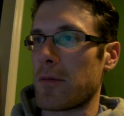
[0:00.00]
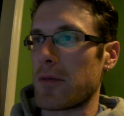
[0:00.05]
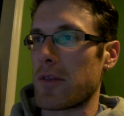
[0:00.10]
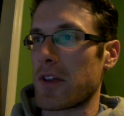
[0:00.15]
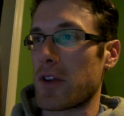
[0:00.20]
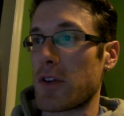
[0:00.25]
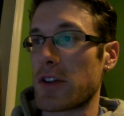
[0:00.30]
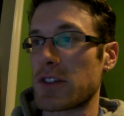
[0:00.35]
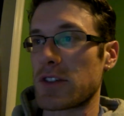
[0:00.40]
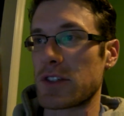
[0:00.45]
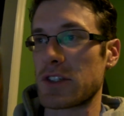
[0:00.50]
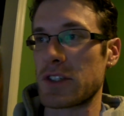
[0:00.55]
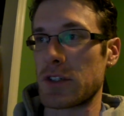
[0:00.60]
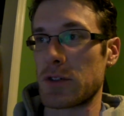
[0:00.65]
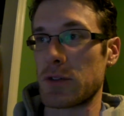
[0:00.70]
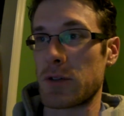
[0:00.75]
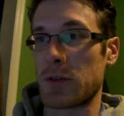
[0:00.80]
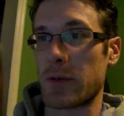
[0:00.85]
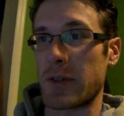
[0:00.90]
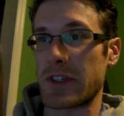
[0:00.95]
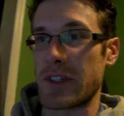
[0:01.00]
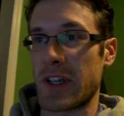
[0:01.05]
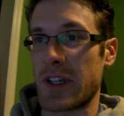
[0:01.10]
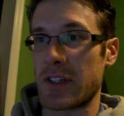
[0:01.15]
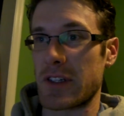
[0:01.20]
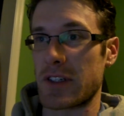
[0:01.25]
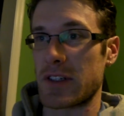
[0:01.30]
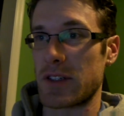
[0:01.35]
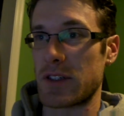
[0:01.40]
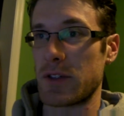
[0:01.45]
the crystal children were
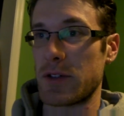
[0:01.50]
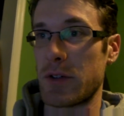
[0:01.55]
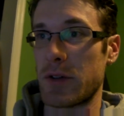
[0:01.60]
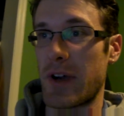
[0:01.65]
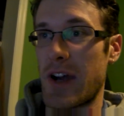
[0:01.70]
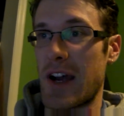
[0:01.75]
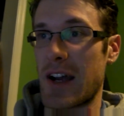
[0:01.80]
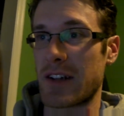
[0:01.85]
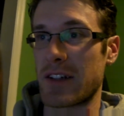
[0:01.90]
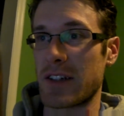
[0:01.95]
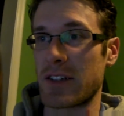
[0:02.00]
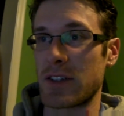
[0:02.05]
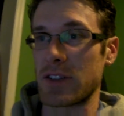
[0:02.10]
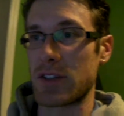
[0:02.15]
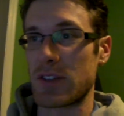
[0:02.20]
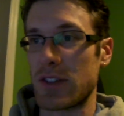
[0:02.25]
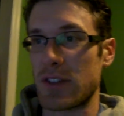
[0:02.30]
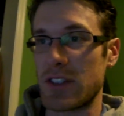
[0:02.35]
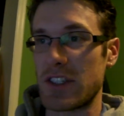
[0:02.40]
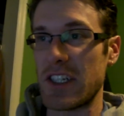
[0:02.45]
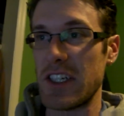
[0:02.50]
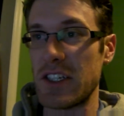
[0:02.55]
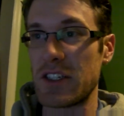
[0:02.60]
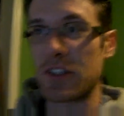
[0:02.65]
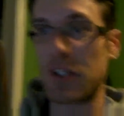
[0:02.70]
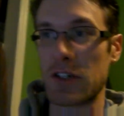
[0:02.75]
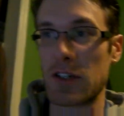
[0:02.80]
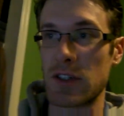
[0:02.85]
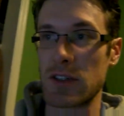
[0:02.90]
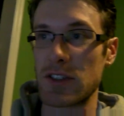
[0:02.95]
sent to act as
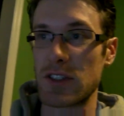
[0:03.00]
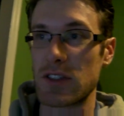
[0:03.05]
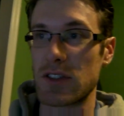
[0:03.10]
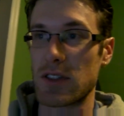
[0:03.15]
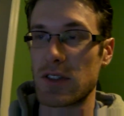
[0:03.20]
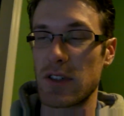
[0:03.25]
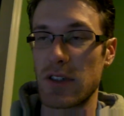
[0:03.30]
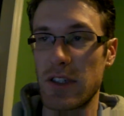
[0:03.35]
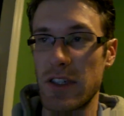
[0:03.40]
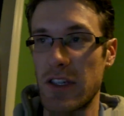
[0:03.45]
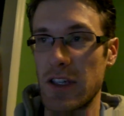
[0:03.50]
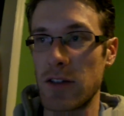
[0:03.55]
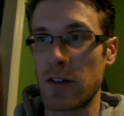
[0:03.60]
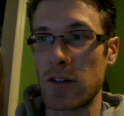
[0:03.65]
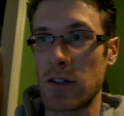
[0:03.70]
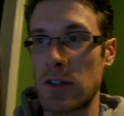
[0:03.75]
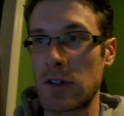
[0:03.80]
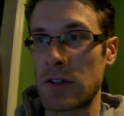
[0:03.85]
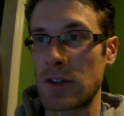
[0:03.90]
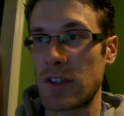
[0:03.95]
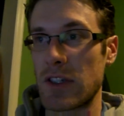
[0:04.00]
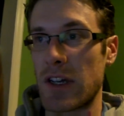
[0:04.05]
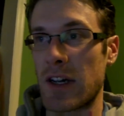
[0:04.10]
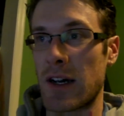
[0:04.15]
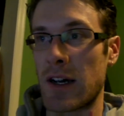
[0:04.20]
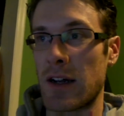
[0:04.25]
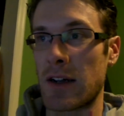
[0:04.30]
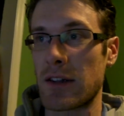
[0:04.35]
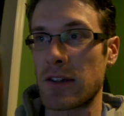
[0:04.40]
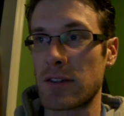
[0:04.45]
teachers, healers,
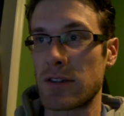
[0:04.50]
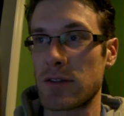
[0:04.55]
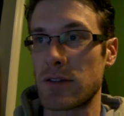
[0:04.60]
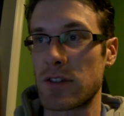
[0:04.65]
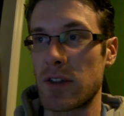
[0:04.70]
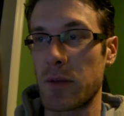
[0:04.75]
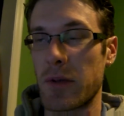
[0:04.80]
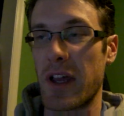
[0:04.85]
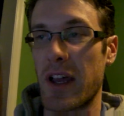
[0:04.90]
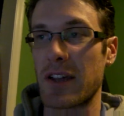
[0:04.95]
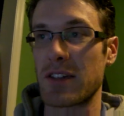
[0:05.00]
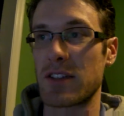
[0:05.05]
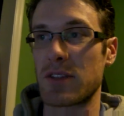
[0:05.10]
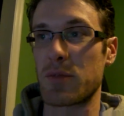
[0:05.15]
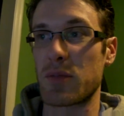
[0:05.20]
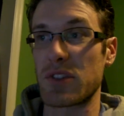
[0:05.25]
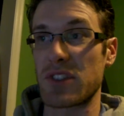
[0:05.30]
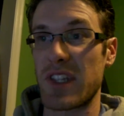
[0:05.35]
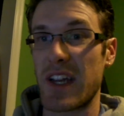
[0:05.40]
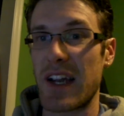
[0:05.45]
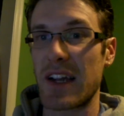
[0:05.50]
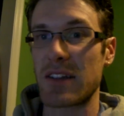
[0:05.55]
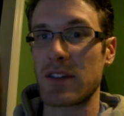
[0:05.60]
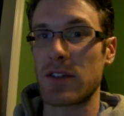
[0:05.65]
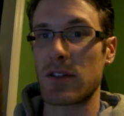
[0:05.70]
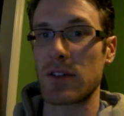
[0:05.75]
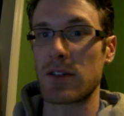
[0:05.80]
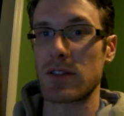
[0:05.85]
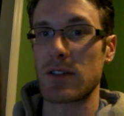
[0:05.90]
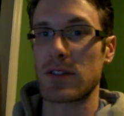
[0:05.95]
and in some cases
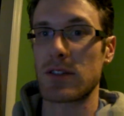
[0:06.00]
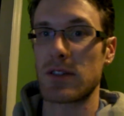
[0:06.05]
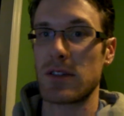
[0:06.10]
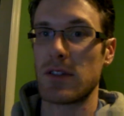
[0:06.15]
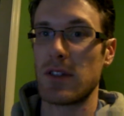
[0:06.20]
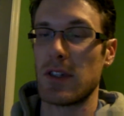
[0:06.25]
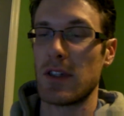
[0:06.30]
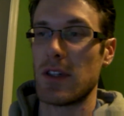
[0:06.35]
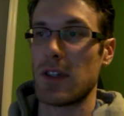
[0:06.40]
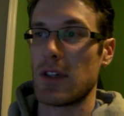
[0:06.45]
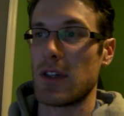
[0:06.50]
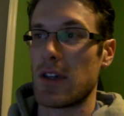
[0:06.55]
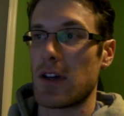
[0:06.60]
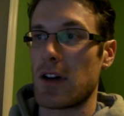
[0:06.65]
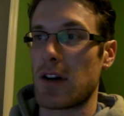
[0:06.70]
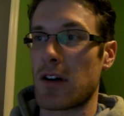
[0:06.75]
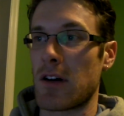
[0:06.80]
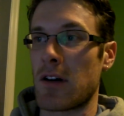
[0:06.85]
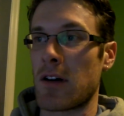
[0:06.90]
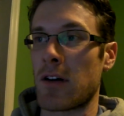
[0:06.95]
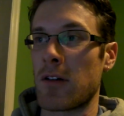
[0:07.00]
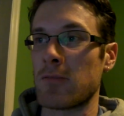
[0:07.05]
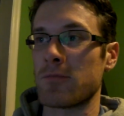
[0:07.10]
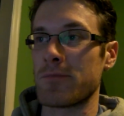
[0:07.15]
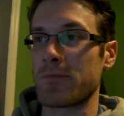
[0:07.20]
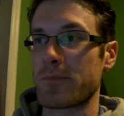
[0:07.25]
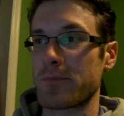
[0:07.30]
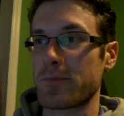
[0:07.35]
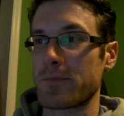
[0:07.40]
protectors. I